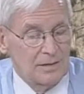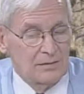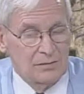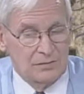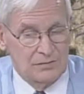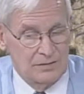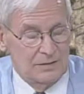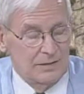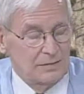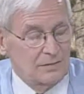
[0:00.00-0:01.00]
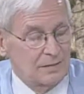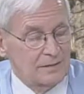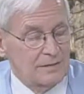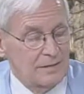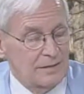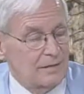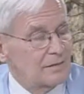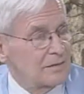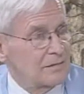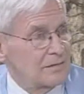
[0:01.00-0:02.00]
you will see later that they
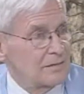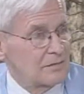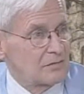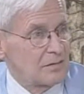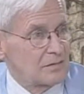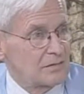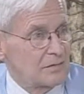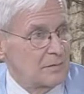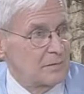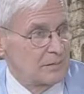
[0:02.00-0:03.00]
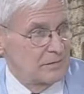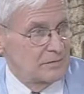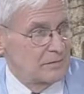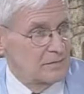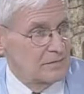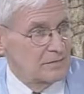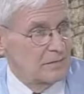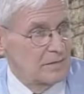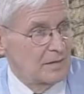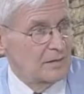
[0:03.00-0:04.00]
constructed the business
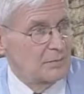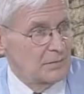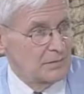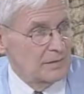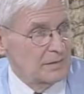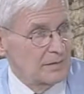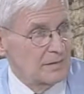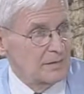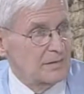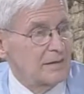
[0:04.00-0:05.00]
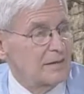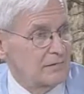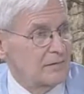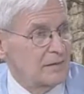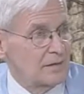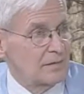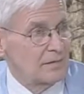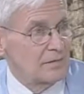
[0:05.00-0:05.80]
and the building that they lived in